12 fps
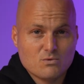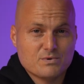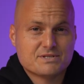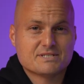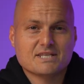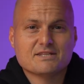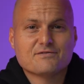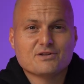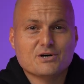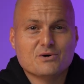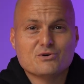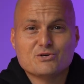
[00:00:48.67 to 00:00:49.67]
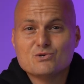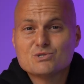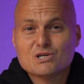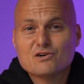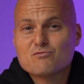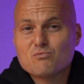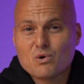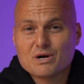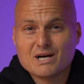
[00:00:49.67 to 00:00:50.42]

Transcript: With Synthflow, you serve more